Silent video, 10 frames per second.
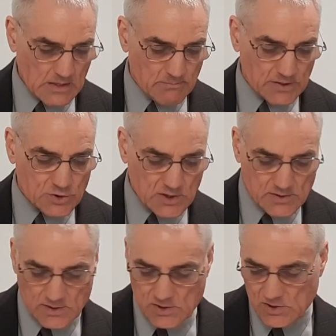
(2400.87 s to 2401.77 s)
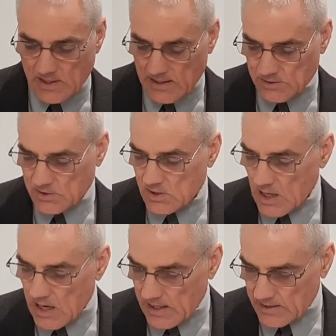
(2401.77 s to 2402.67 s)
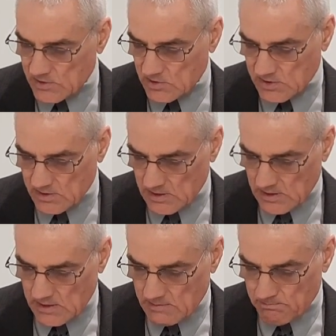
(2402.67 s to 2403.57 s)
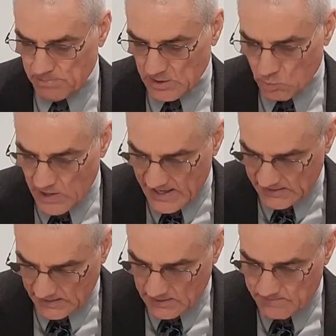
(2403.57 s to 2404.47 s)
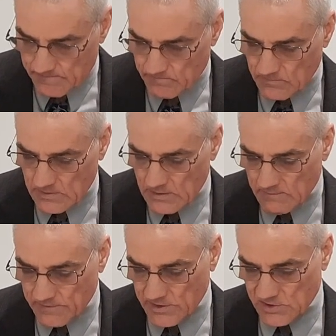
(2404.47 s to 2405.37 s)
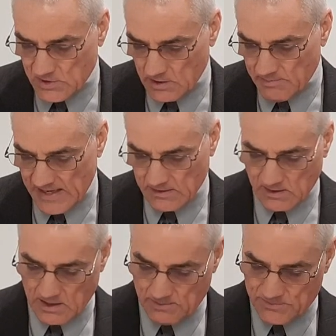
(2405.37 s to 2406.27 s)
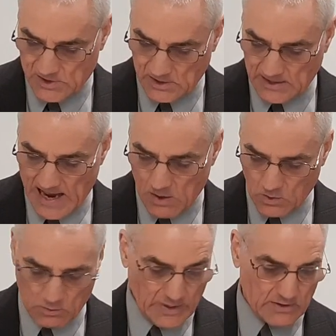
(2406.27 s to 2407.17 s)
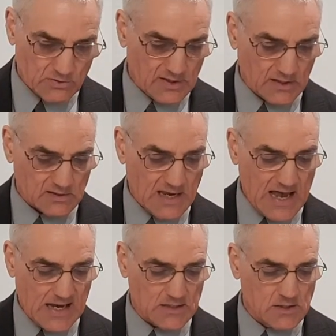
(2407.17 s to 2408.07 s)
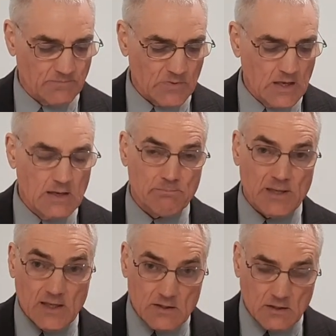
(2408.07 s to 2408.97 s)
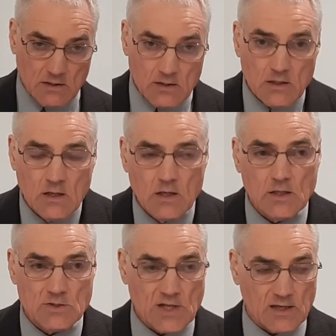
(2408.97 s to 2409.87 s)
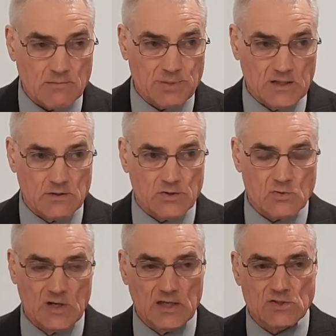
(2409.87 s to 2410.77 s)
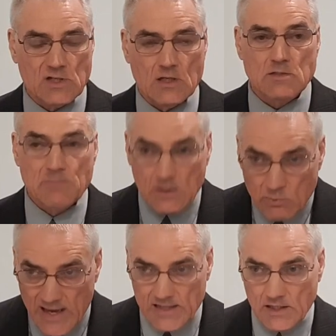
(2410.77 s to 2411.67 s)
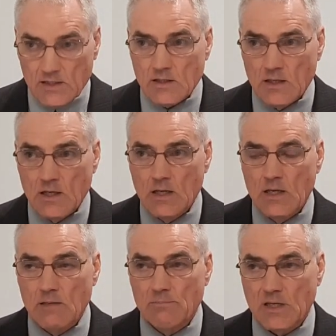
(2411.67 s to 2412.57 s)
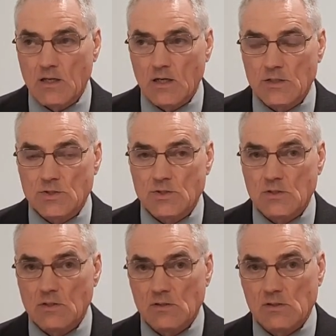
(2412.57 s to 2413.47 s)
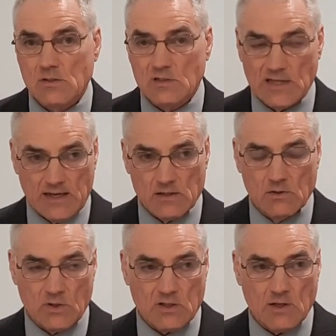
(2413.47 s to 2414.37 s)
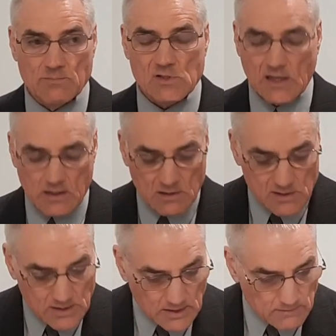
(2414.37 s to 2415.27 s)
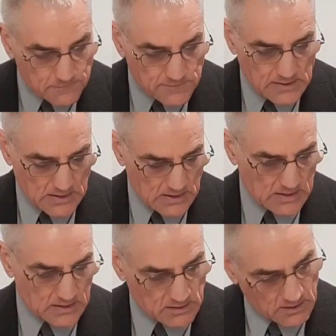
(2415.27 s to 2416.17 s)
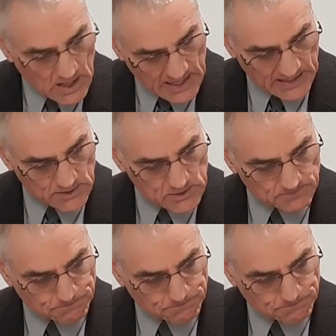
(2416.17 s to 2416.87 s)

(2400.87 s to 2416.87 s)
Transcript: But Jesus says to us, be ready for the Son of Man comes at an hour when you think not. Peter, 2 Peter 3, says, Be ready, because the day of the Lord comes like a thief in the night.